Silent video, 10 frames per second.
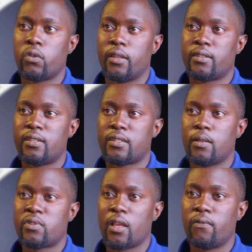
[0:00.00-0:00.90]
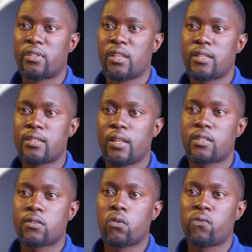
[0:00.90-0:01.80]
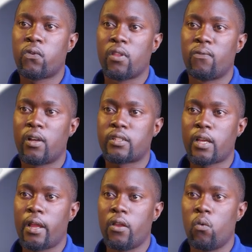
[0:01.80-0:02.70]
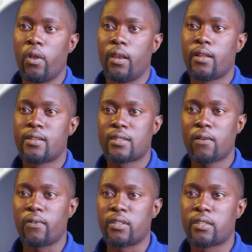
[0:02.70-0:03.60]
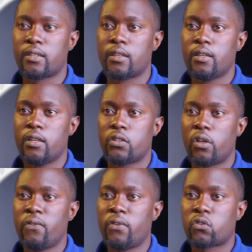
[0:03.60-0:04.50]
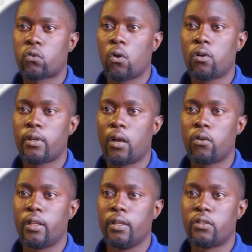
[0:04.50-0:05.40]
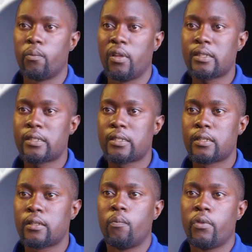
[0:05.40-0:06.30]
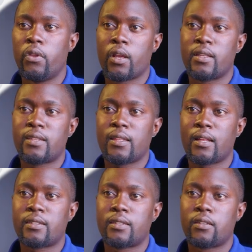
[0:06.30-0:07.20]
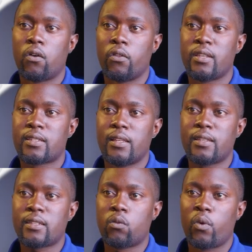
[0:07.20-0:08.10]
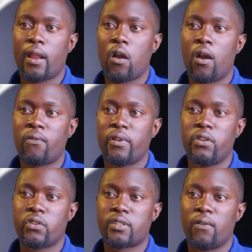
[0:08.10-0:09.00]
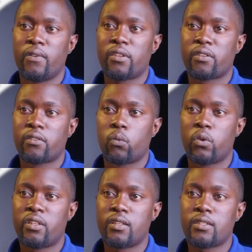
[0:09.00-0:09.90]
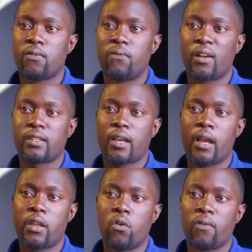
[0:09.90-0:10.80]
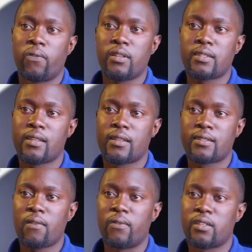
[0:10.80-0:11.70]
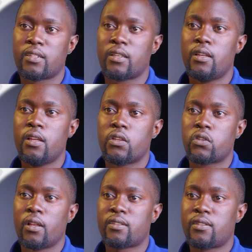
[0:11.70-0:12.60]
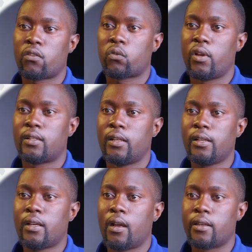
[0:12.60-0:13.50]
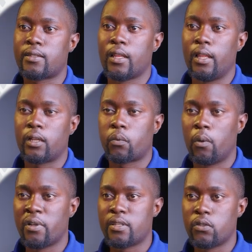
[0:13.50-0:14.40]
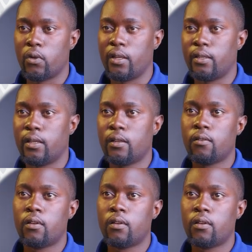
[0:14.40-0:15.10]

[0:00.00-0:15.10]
the system services, let's look for the VAT IOWIN service. So if you scroll down a little bit, you can see that on this list, we now have a new service, which is VAT IOFS service. So let's just right click and select properties right here.